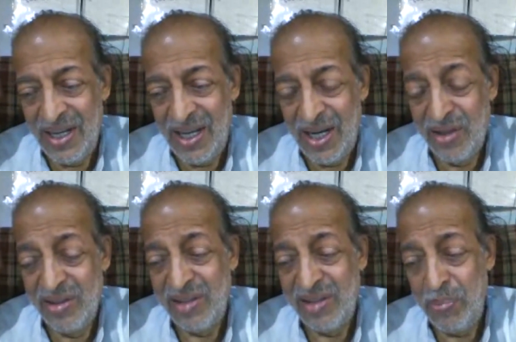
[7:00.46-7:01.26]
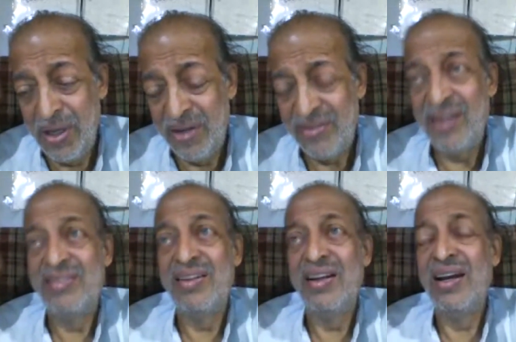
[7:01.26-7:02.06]
Now this appears
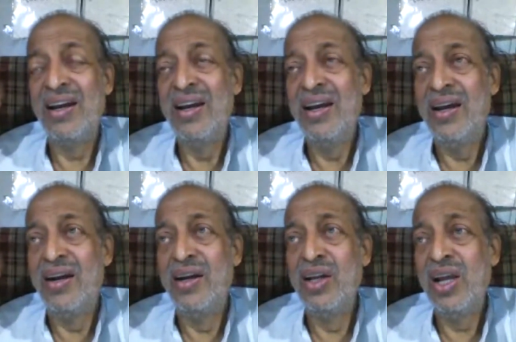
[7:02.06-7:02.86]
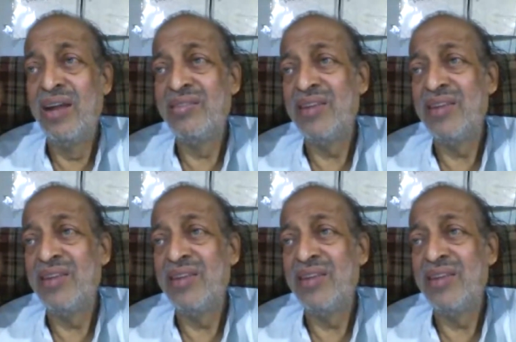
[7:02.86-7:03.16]
as ridiculous and